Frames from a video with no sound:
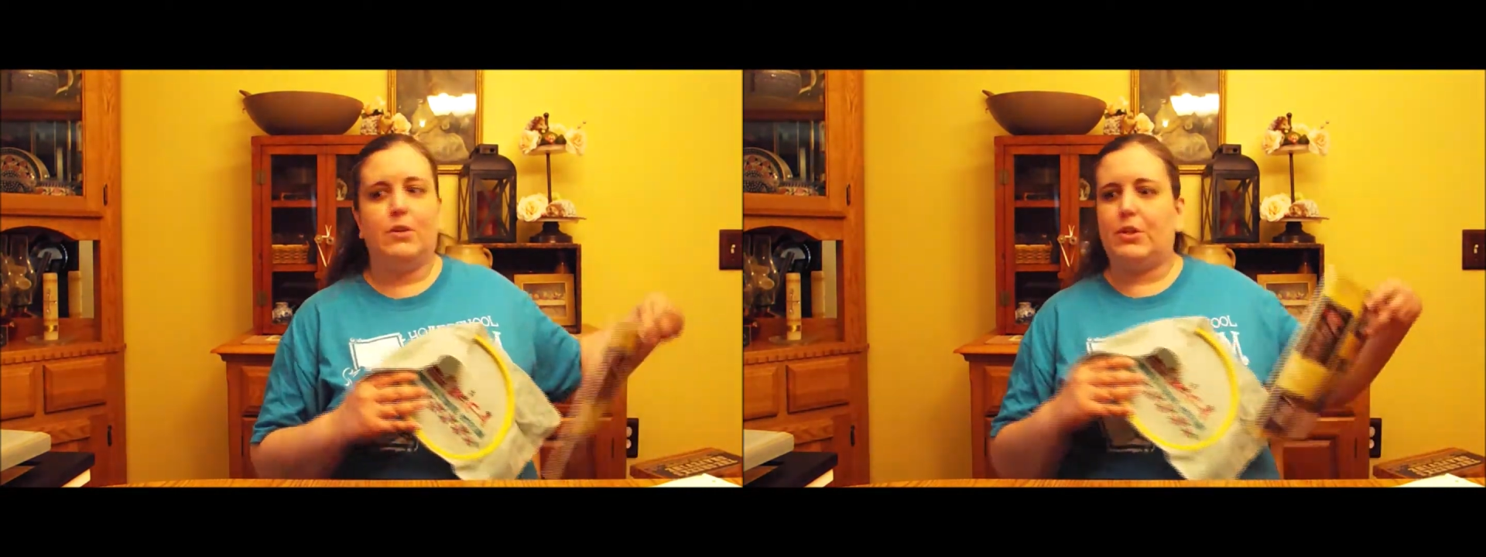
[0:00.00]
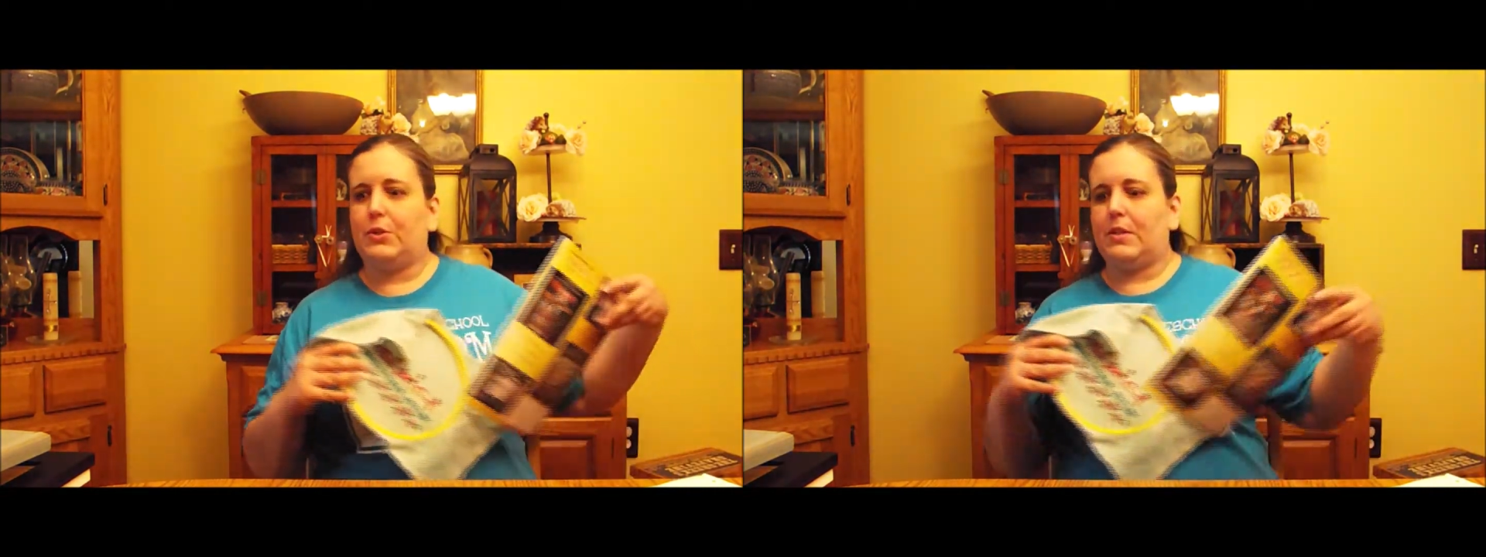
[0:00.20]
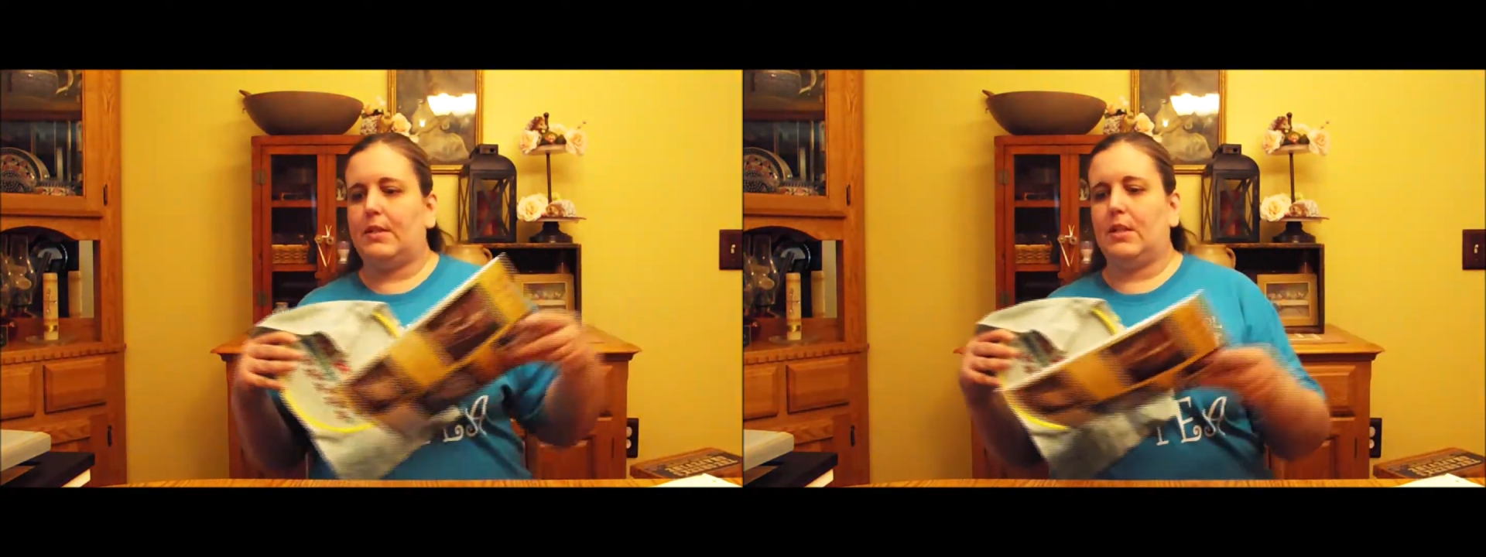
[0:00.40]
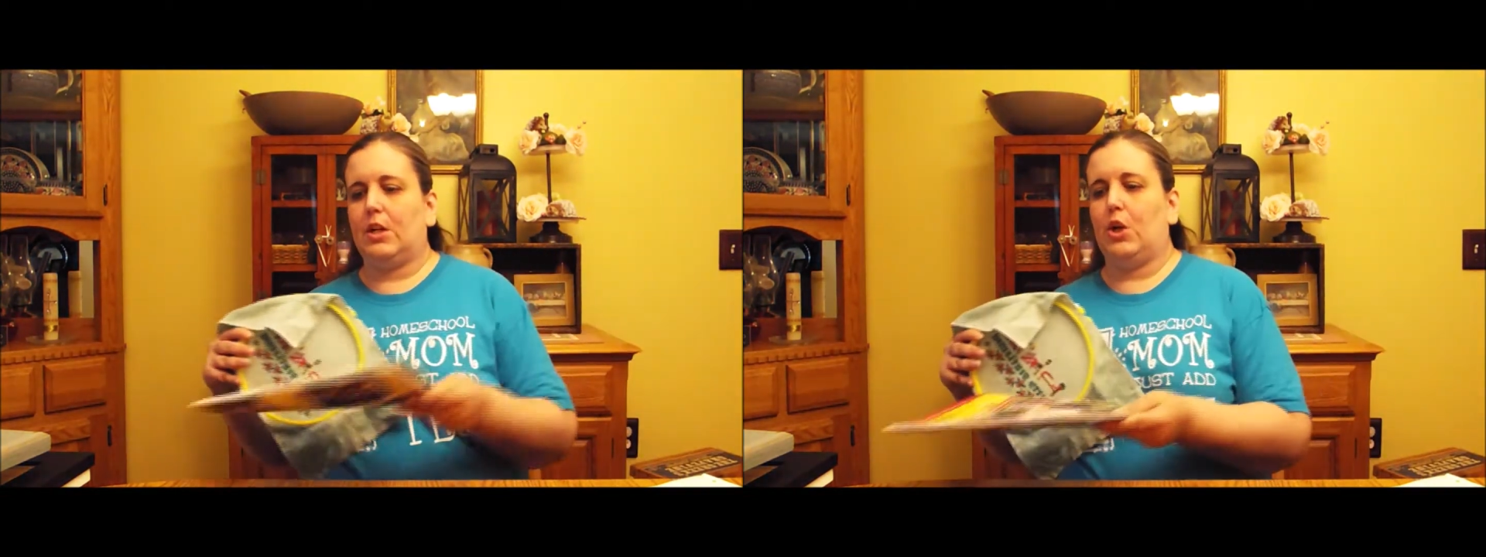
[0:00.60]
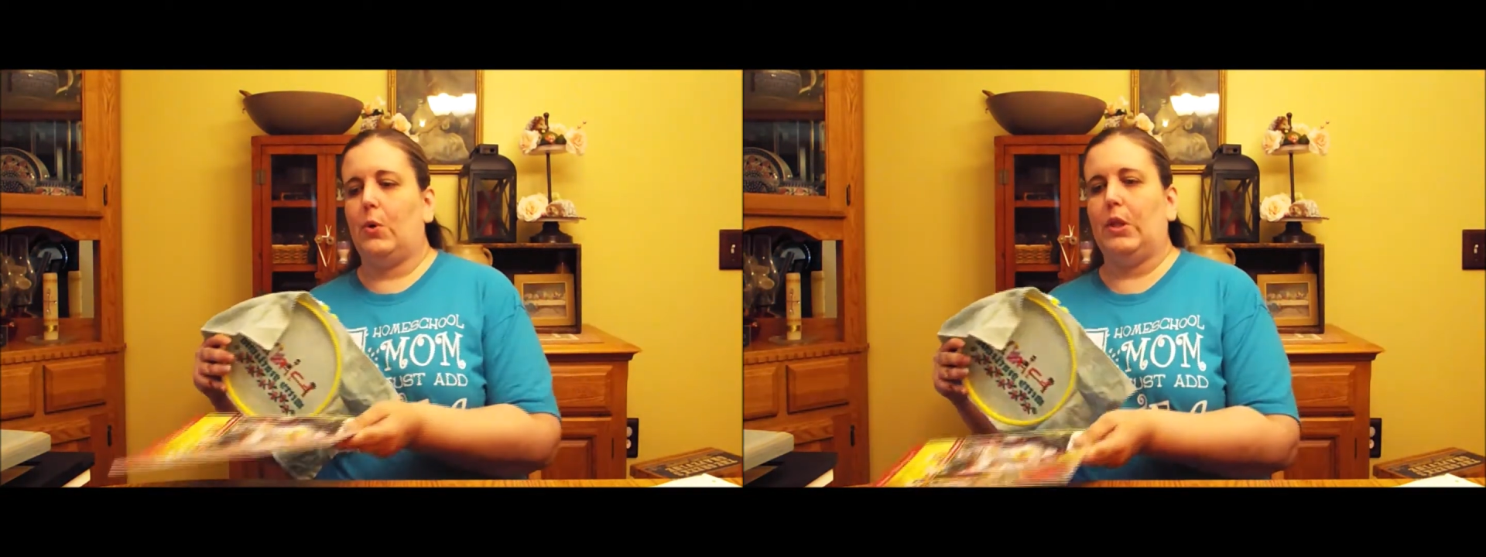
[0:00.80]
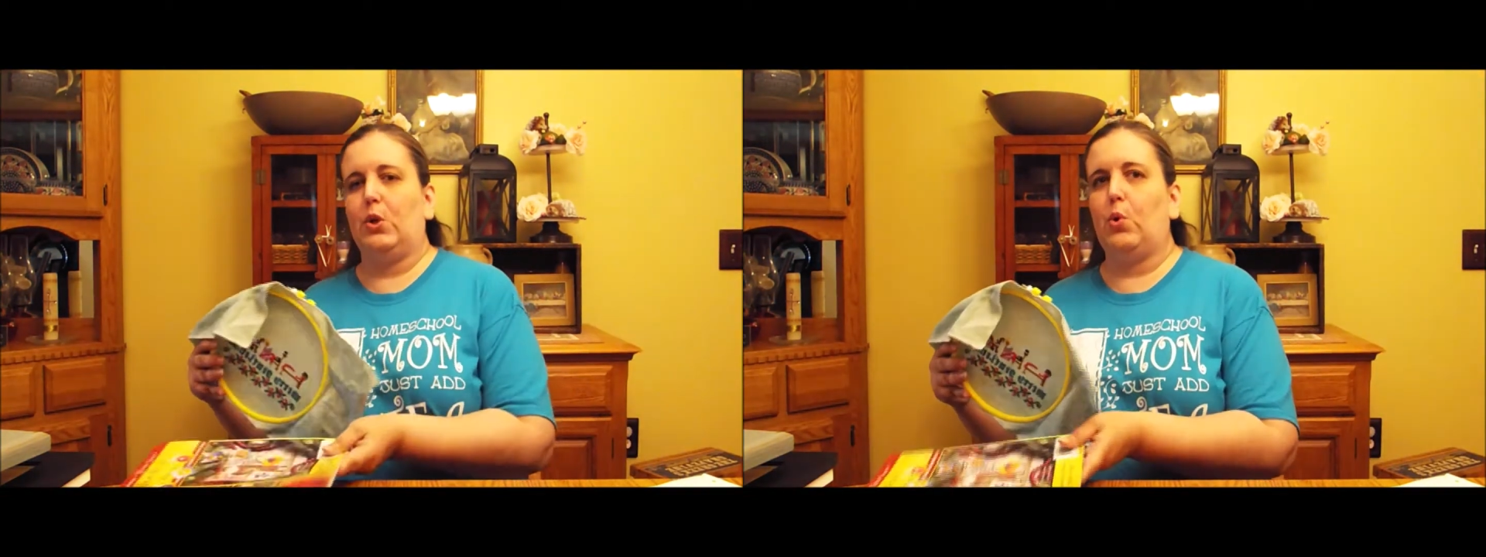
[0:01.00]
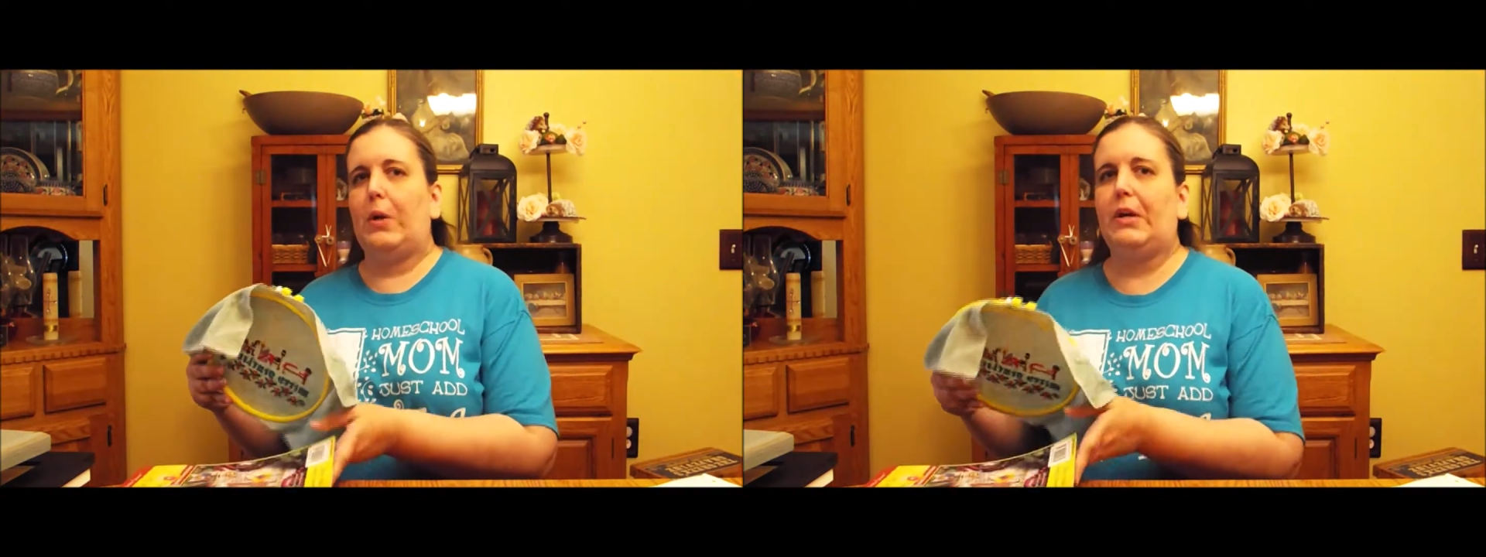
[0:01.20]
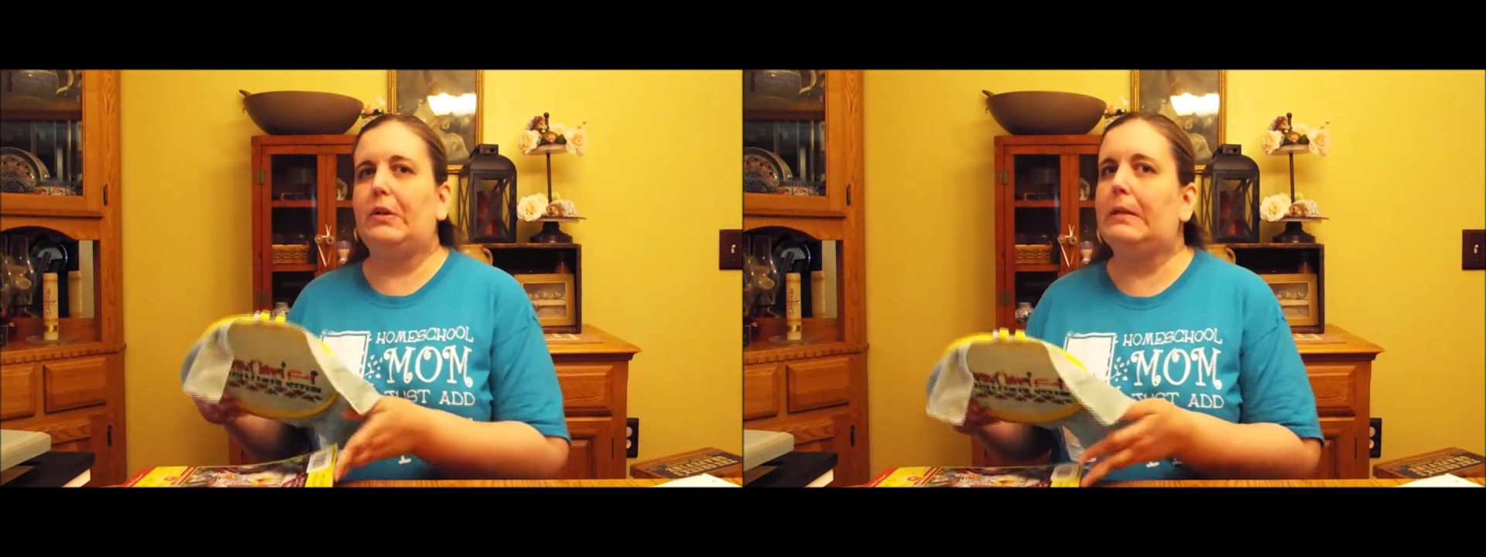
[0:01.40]
so this is going to go a little
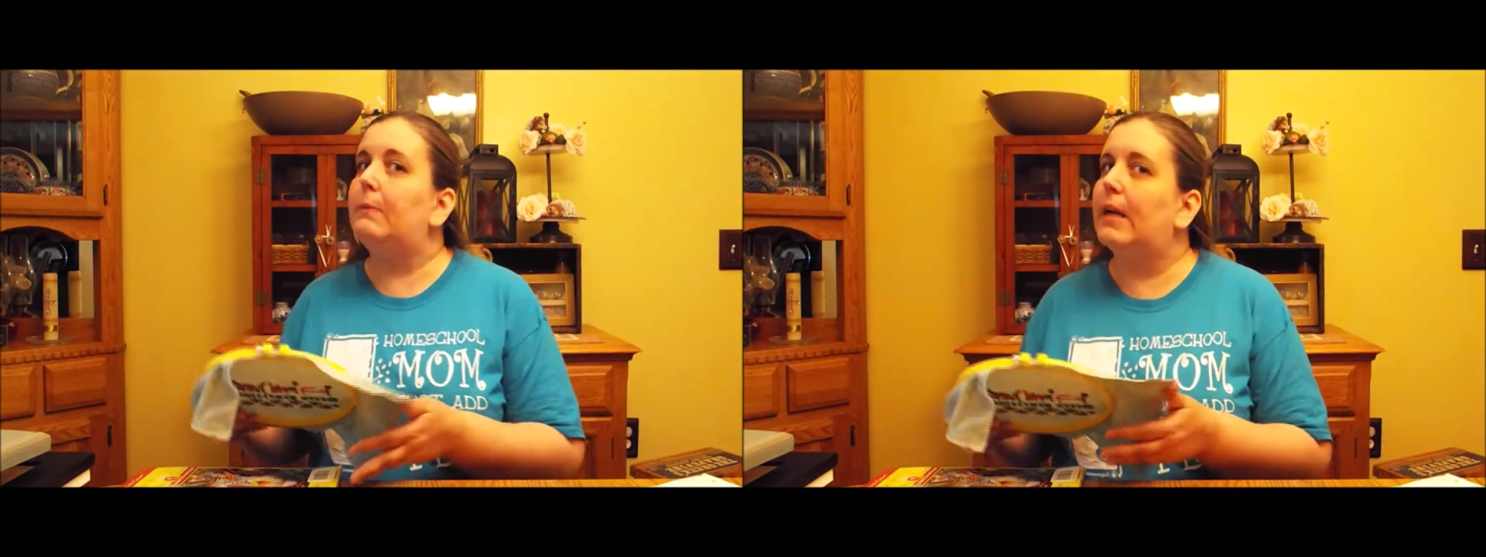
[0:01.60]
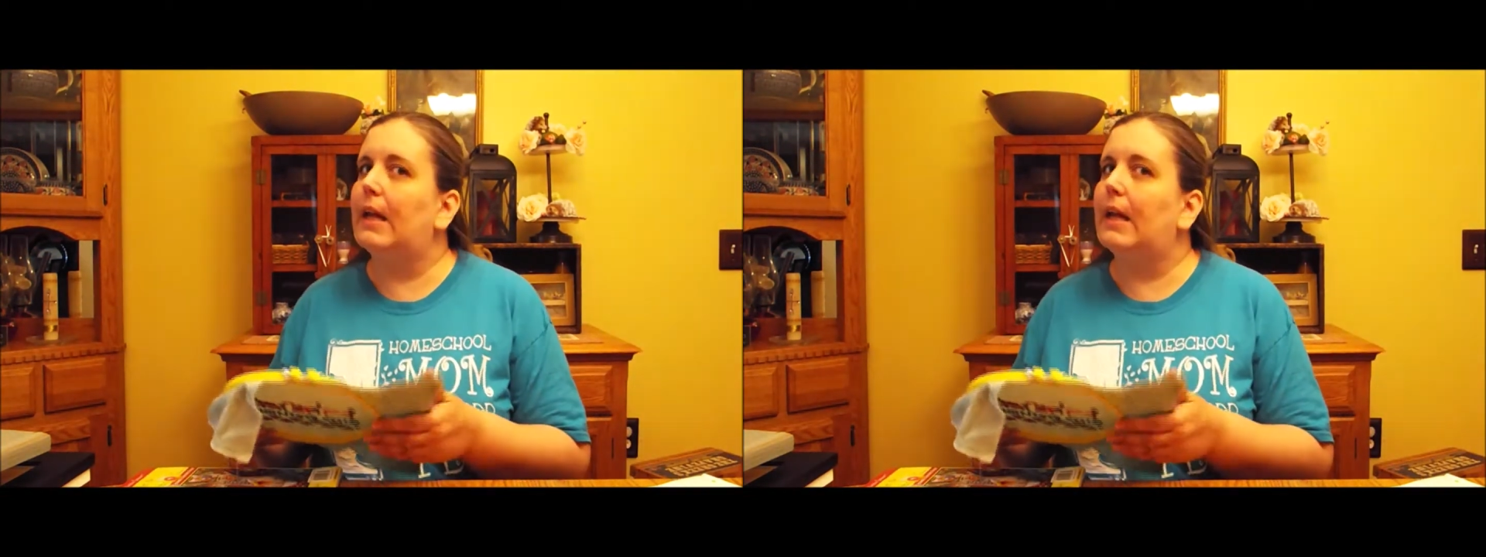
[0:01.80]
quicker than what I